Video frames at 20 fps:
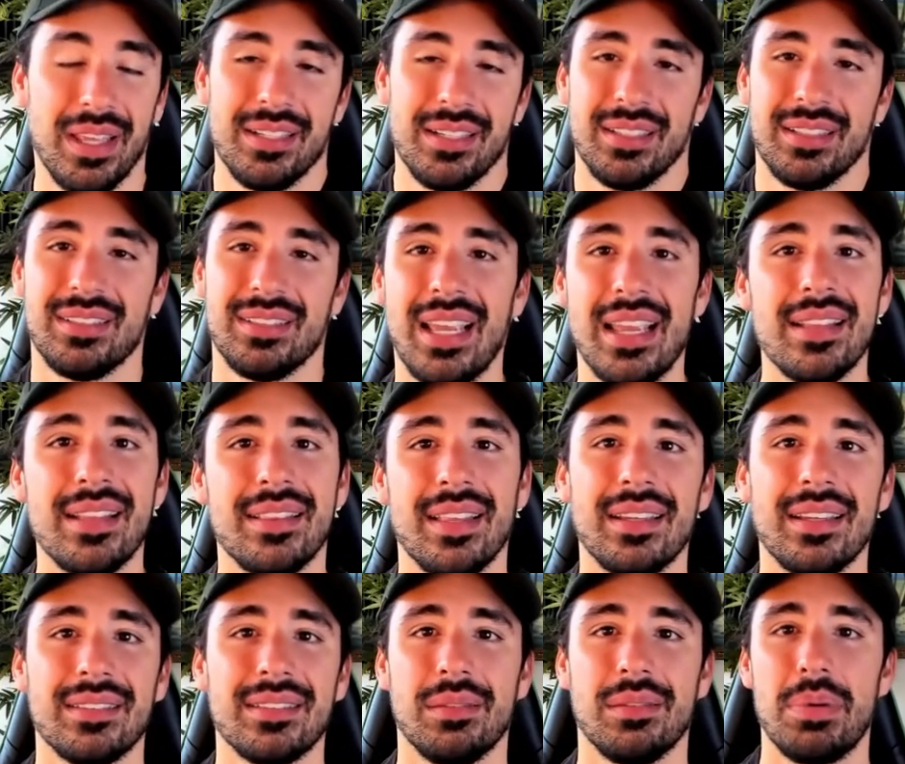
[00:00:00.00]
They just say
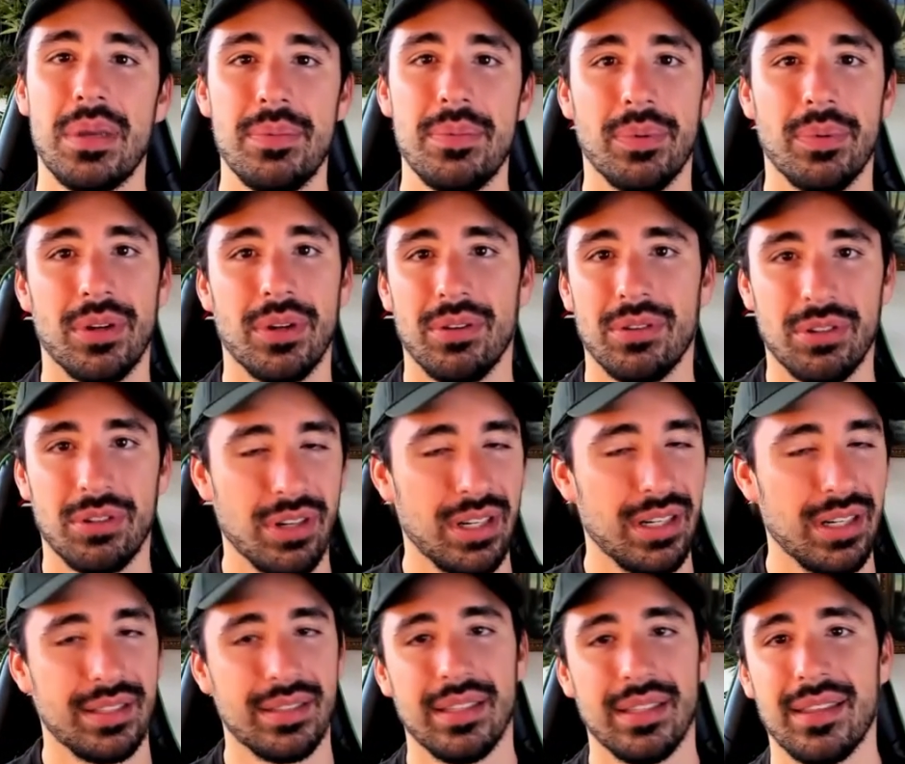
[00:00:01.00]
things and people don't
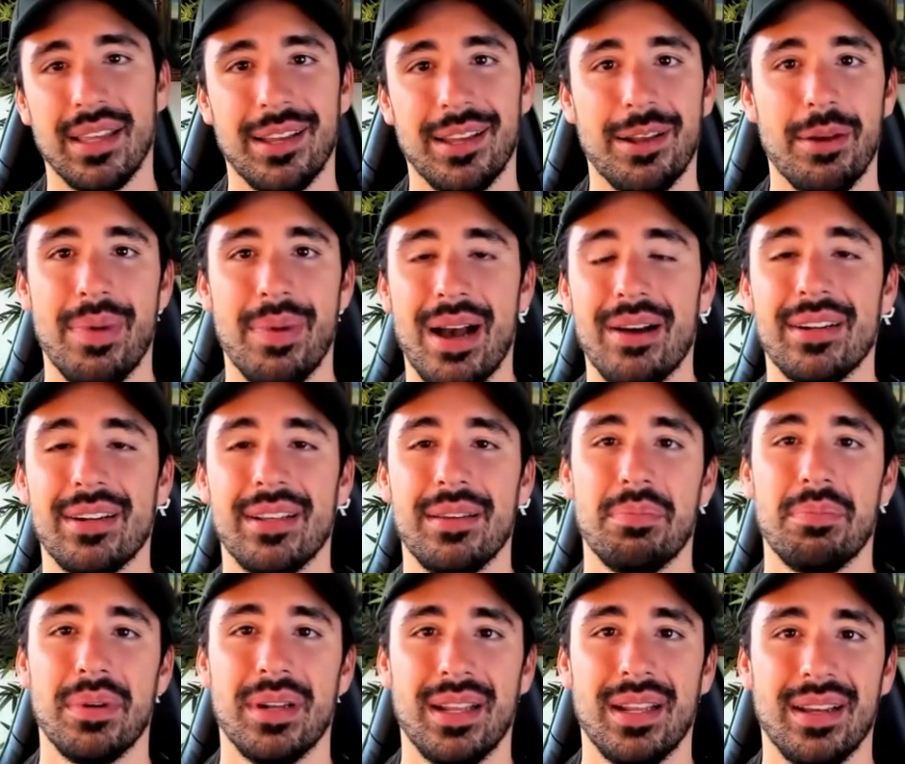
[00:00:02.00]
critically think about
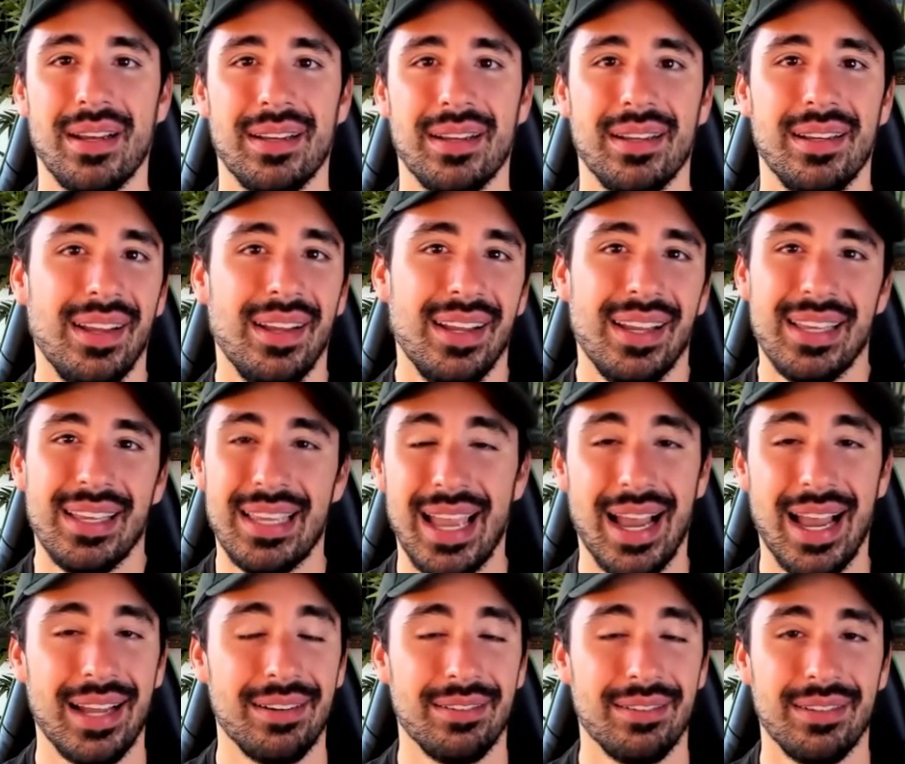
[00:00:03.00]
it. But uh,
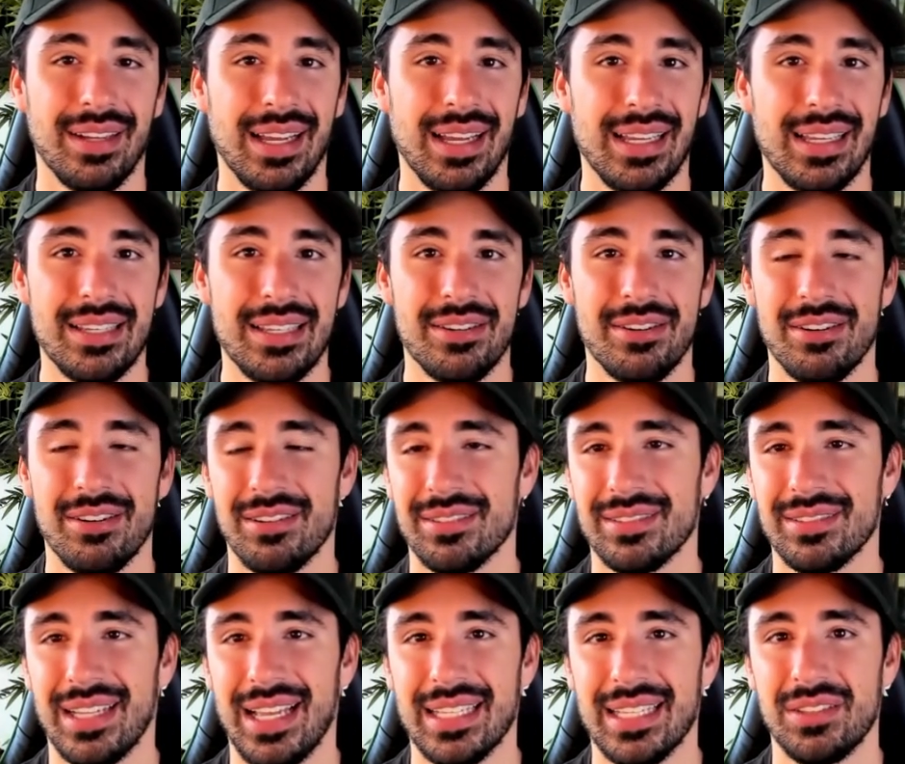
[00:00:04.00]
yeah, I don't, you
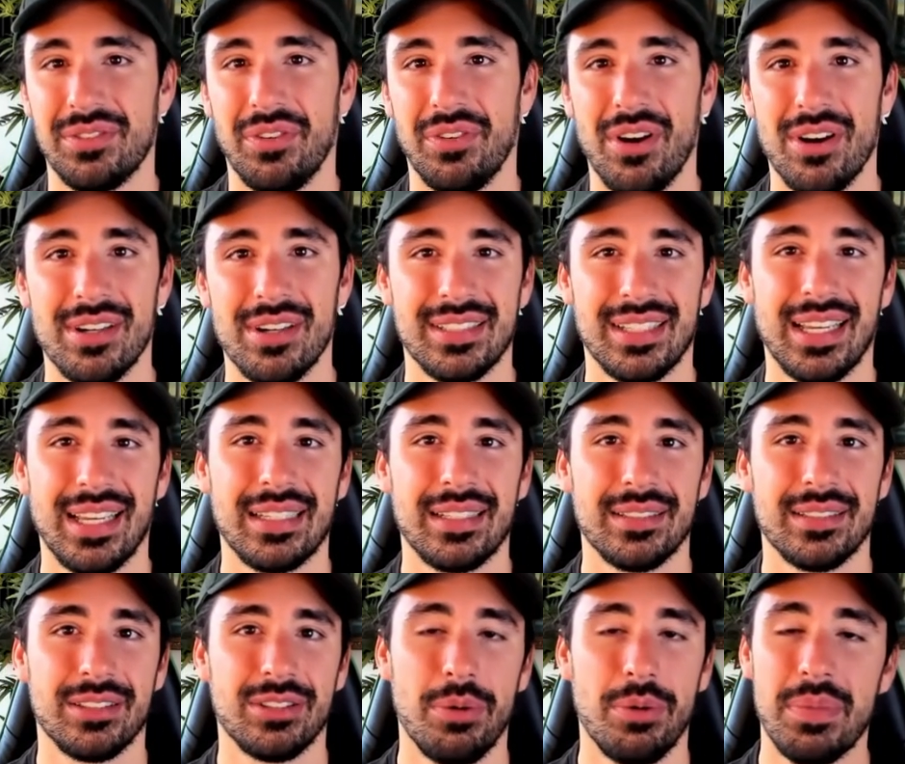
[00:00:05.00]
know, as far as
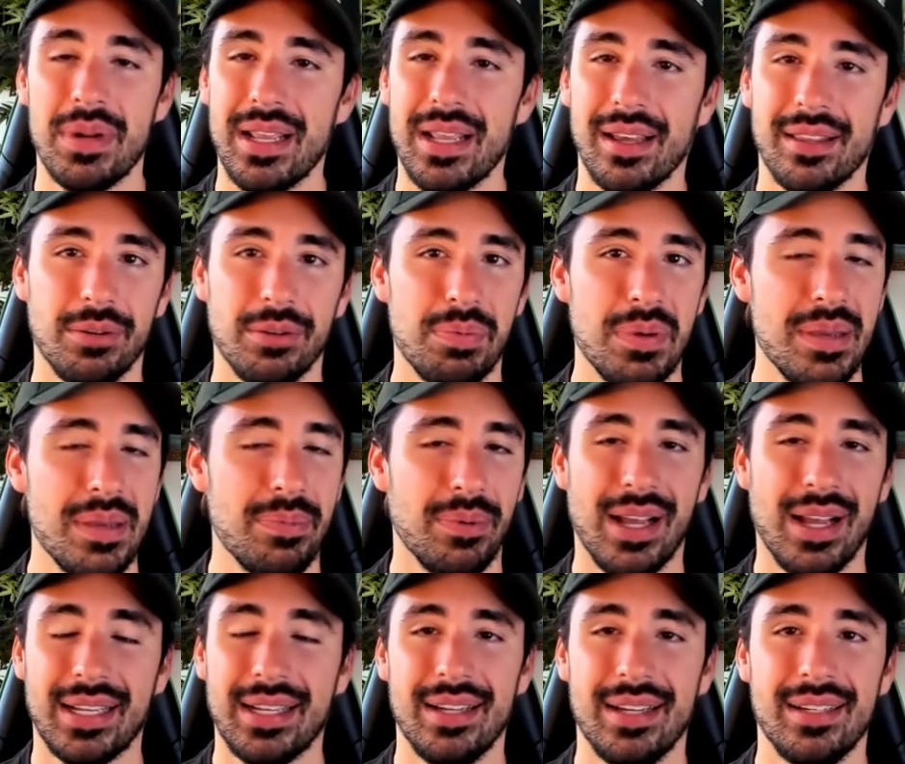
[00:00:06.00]
like so many other
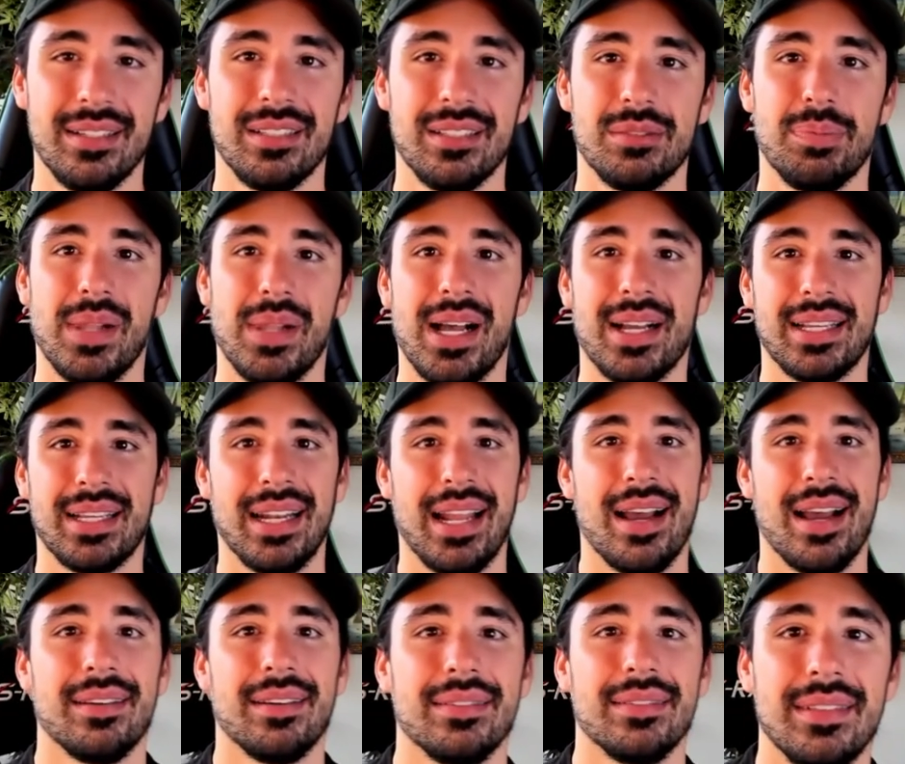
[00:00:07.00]
people, I kind of just block it
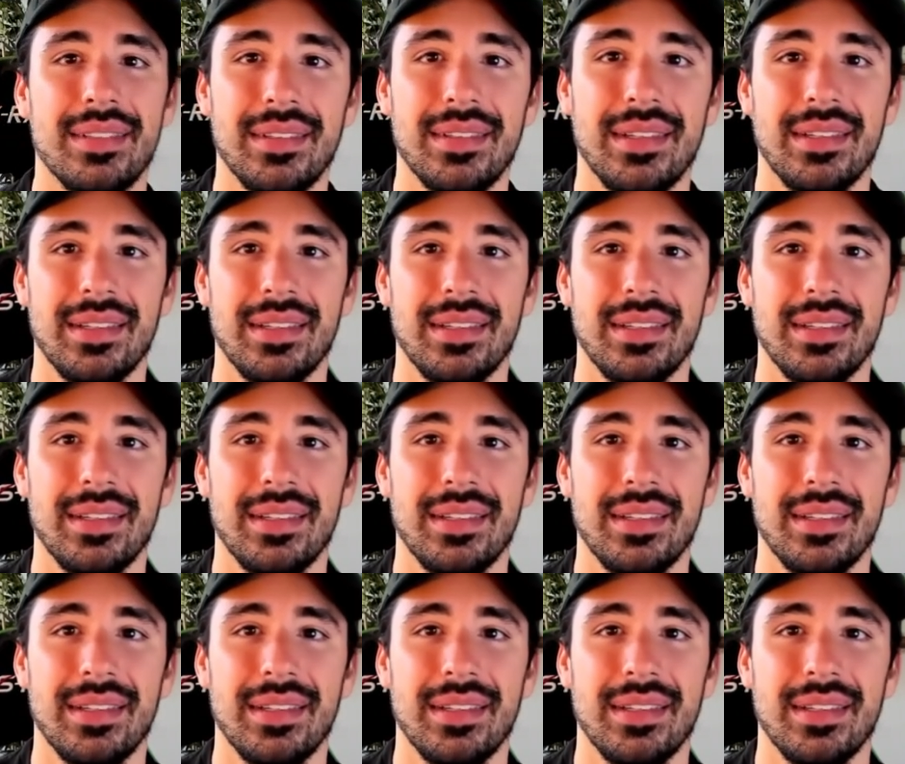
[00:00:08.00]
out.